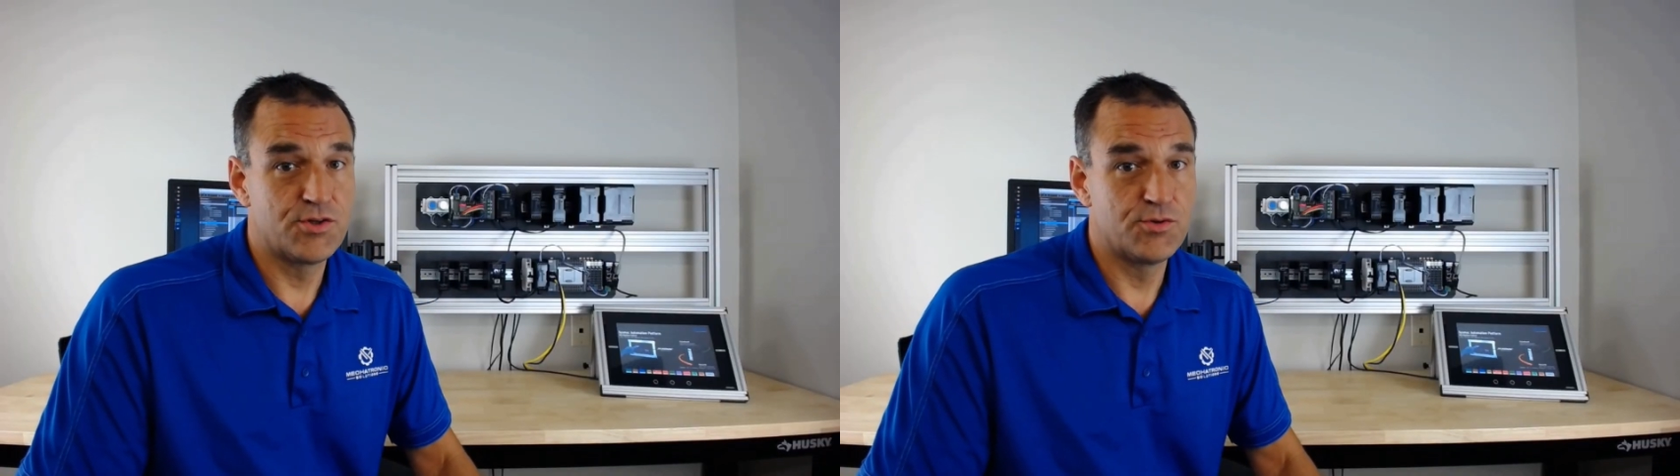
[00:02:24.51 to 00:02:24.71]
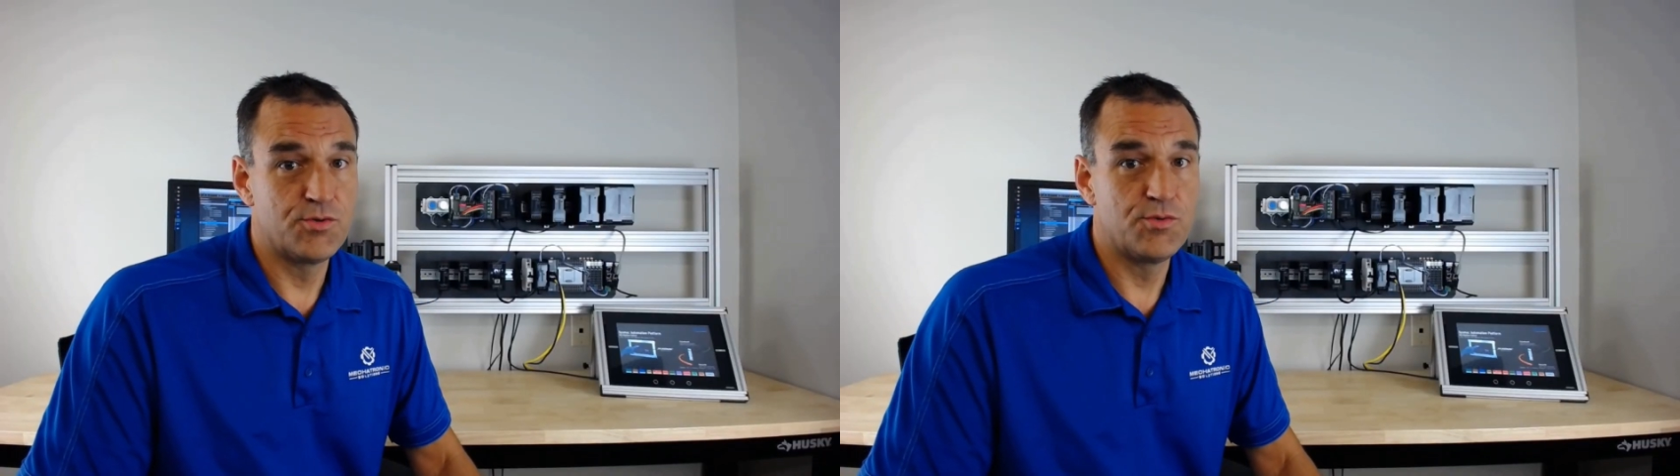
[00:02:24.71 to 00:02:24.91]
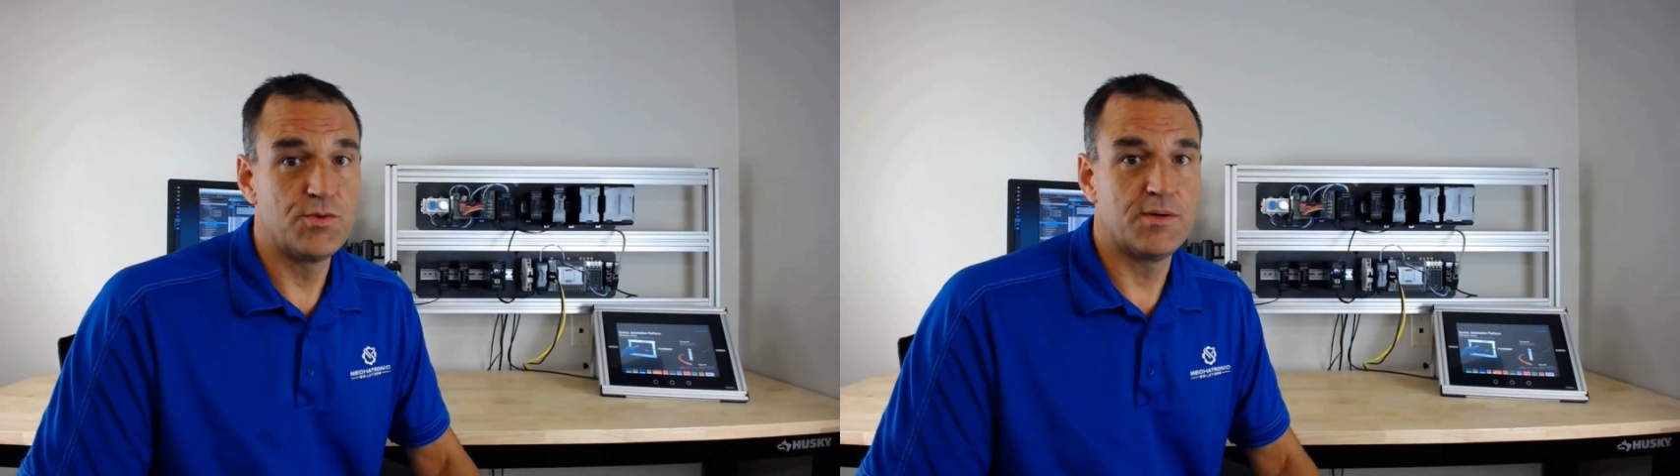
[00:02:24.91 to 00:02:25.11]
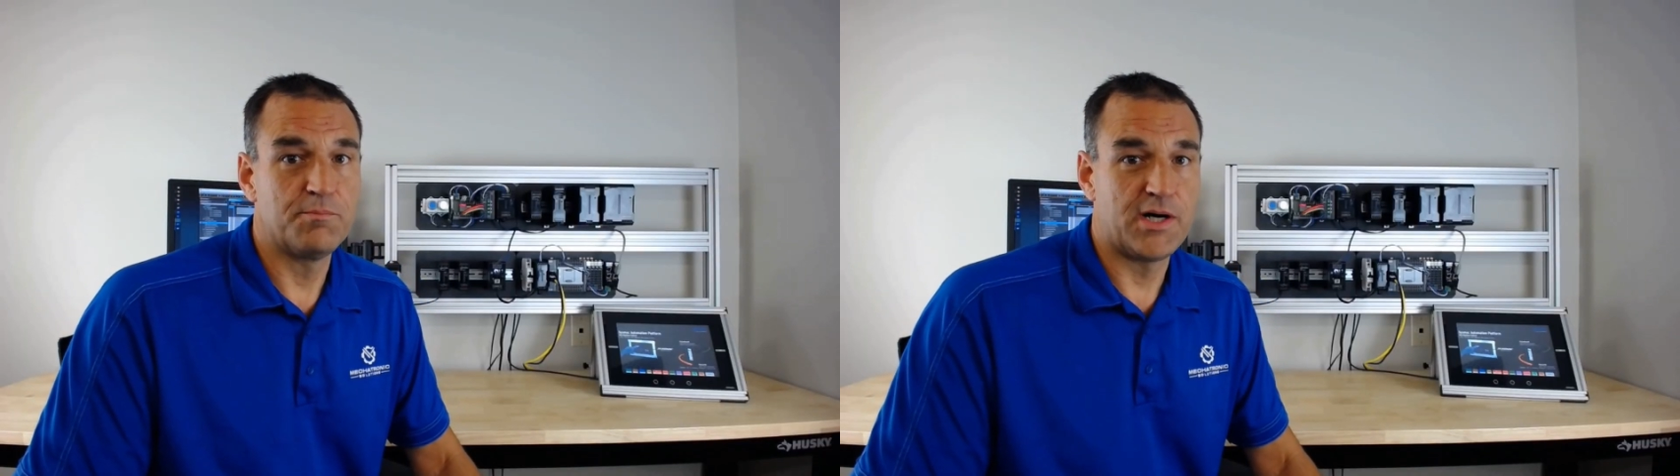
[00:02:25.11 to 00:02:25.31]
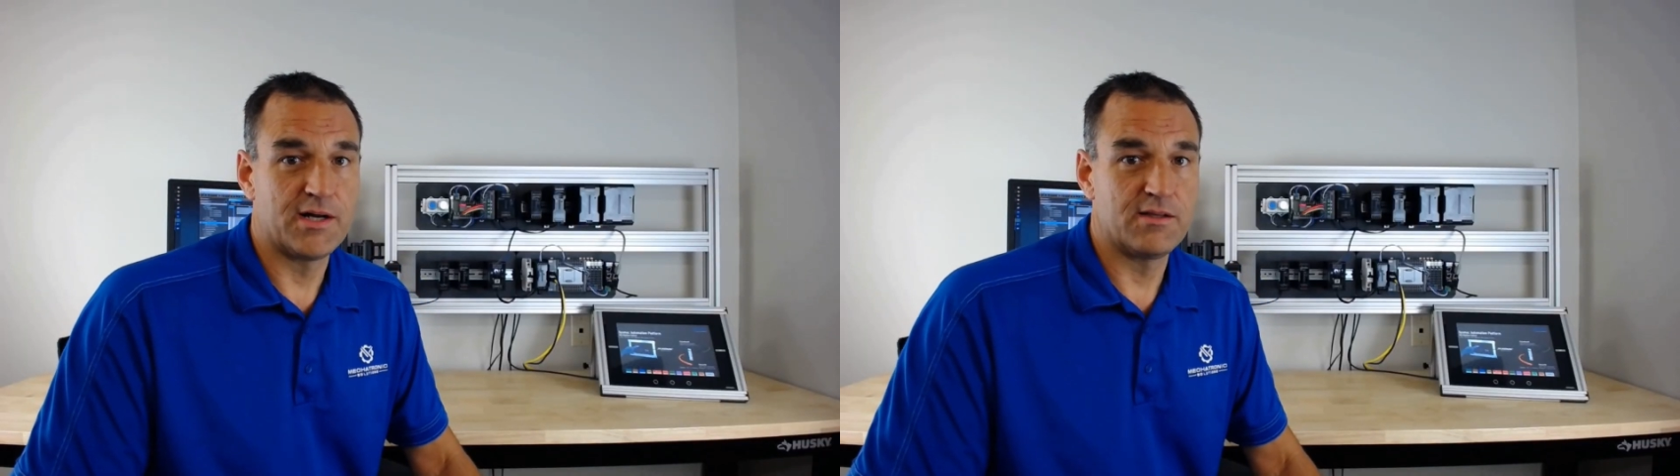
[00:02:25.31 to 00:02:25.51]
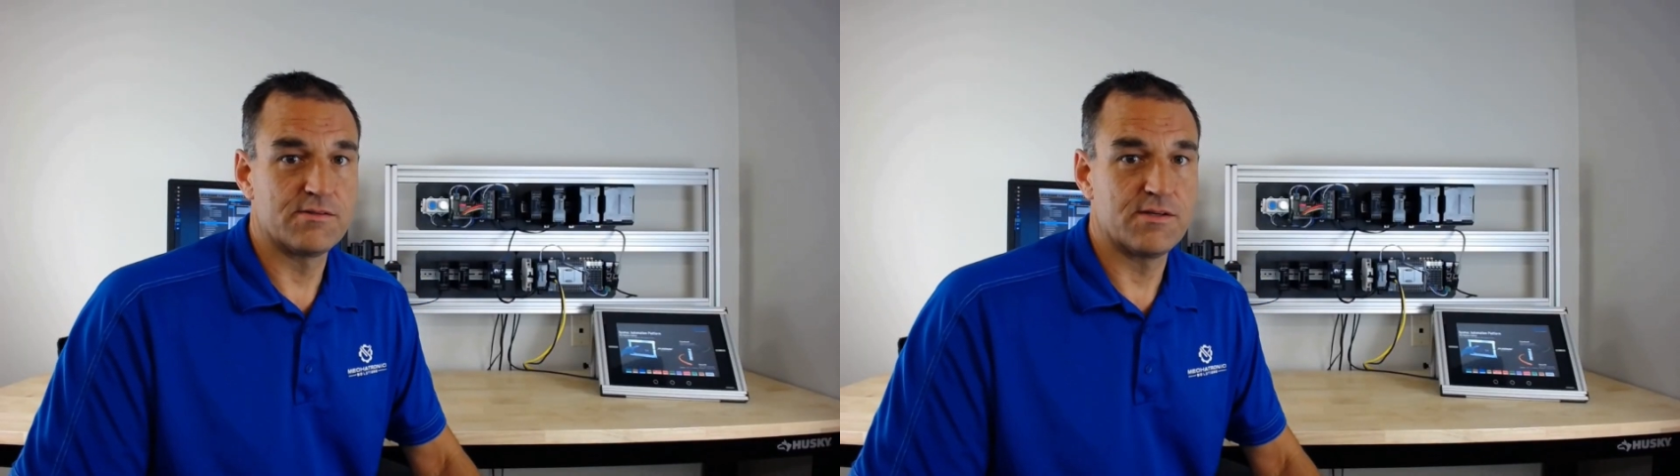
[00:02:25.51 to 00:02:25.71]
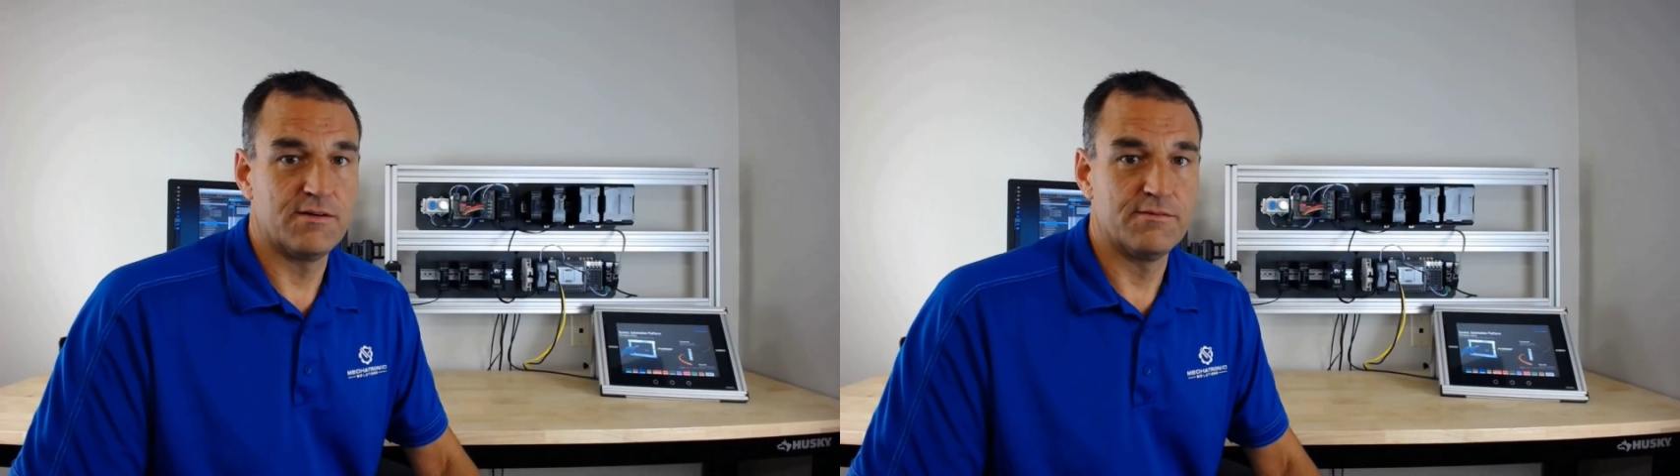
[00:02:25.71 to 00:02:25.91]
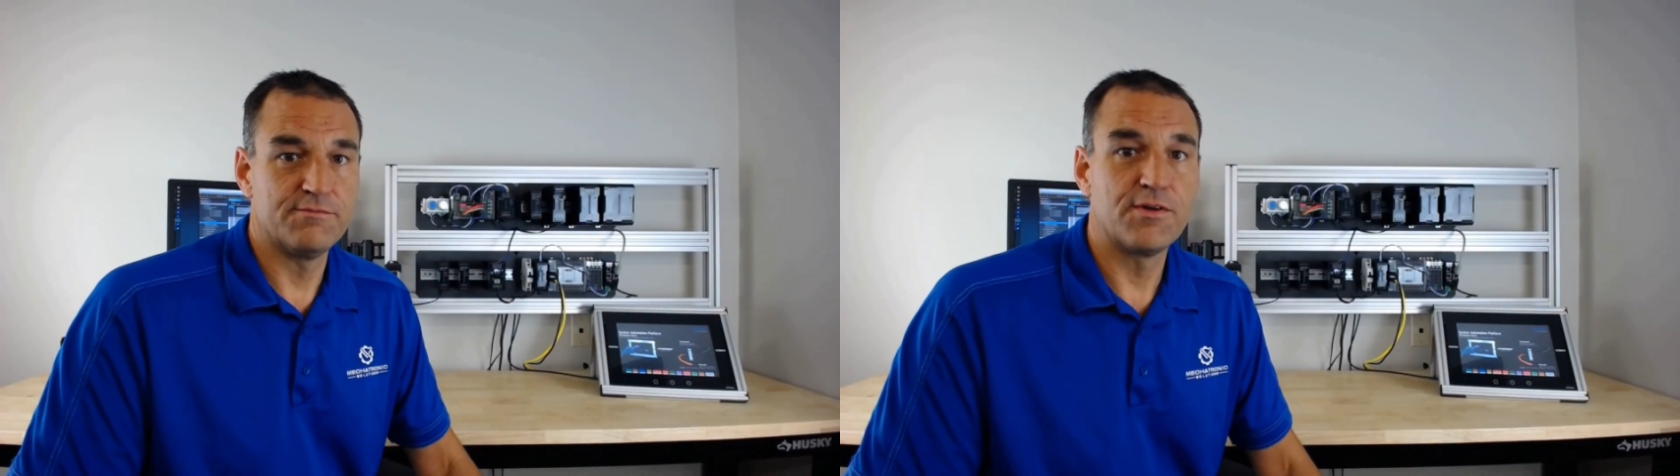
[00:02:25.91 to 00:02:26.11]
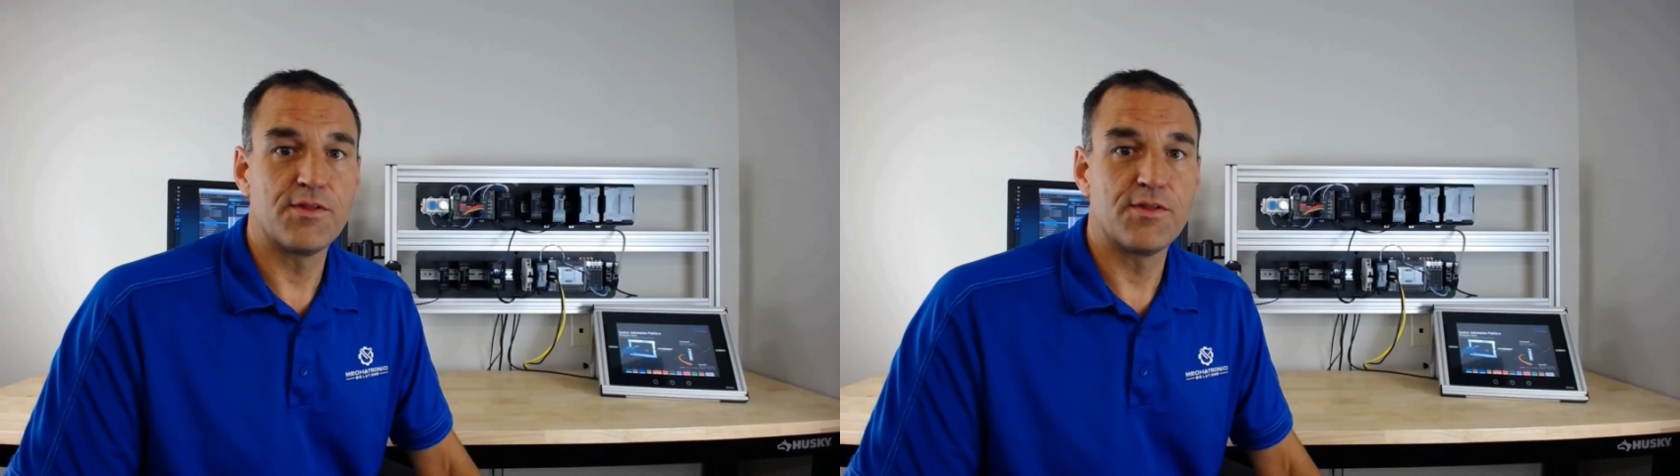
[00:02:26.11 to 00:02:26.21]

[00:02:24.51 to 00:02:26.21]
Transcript: two models of